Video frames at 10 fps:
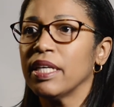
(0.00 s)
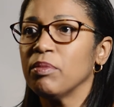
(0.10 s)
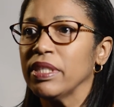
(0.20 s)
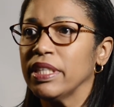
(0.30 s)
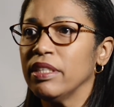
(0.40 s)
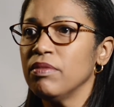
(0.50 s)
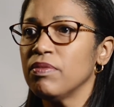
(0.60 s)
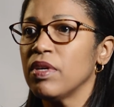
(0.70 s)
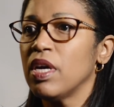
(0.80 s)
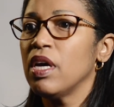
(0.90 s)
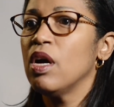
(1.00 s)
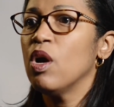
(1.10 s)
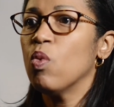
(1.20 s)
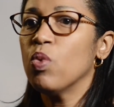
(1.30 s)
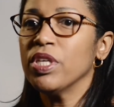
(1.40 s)
I believe,
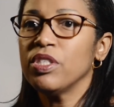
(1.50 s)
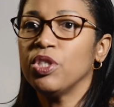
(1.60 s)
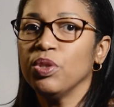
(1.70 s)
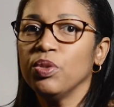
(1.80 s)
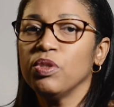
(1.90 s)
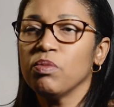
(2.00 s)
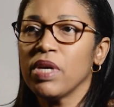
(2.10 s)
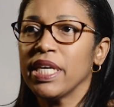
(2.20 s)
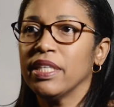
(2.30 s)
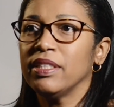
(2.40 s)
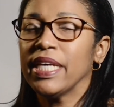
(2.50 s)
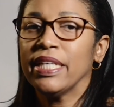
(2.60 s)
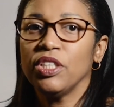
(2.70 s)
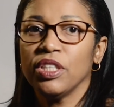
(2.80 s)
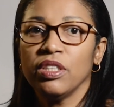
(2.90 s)
was due to my
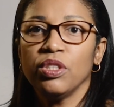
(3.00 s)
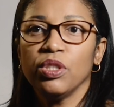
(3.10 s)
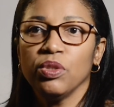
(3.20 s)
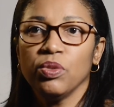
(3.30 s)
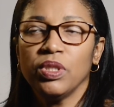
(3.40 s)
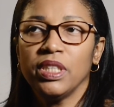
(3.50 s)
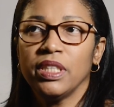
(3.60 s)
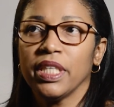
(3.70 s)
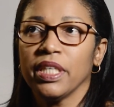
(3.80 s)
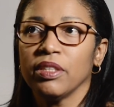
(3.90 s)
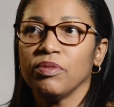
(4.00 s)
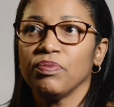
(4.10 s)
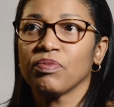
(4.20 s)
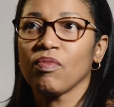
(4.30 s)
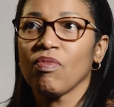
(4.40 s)
attention to detail.
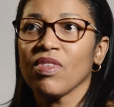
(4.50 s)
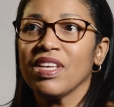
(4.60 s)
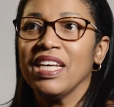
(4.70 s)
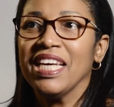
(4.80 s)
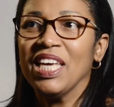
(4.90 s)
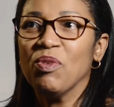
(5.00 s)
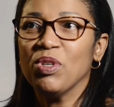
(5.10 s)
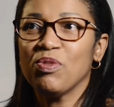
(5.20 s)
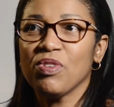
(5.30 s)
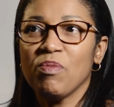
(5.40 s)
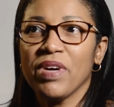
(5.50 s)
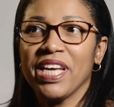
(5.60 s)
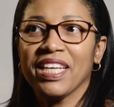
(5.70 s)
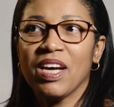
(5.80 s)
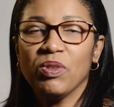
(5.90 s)
It was from
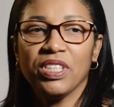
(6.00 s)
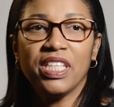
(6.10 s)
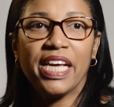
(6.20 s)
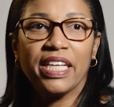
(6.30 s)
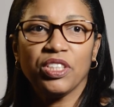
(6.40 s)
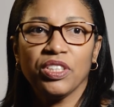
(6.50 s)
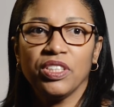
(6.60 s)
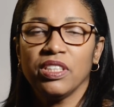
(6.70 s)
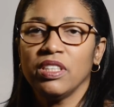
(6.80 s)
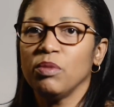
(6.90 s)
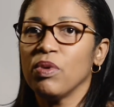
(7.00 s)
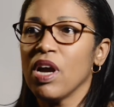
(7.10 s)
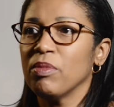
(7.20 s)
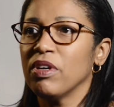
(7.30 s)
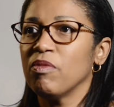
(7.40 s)
my accounting lecturers in the
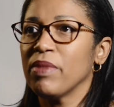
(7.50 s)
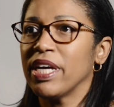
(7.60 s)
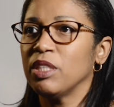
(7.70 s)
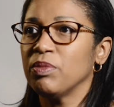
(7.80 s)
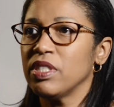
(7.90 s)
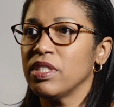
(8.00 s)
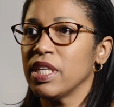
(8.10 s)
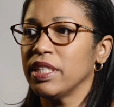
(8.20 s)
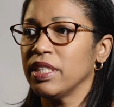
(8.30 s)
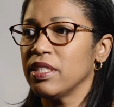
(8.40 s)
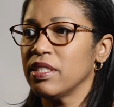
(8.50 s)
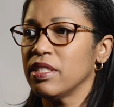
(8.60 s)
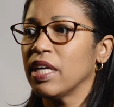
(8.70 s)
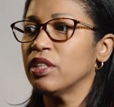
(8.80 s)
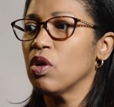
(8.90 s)
Department of Management Studies
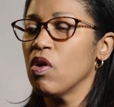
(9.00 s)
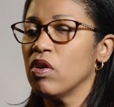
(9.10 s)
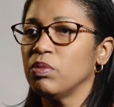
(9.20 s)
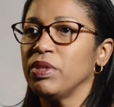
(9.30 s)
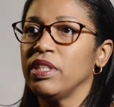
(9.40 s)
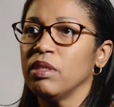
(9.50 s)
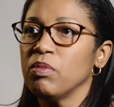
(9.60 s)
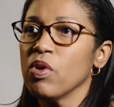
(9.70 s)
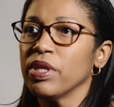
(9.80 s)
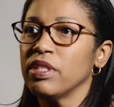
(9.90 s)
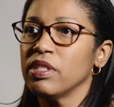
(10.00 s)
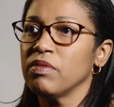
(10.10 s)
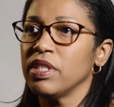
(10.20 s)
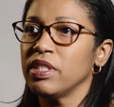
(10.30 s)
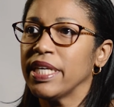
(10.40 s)
that taught me the importance of
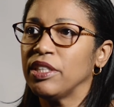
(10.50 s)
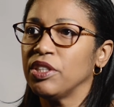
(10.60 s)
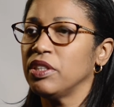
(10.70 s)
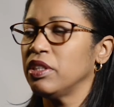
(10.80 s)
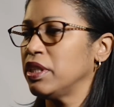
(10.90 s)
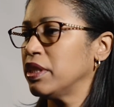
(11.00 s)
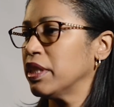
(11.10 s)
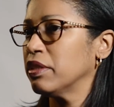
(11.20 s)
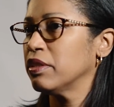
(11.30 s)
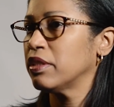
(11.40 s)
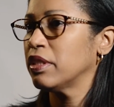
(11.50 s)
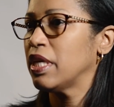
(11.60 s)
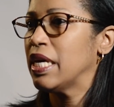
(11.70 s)
the attention to details.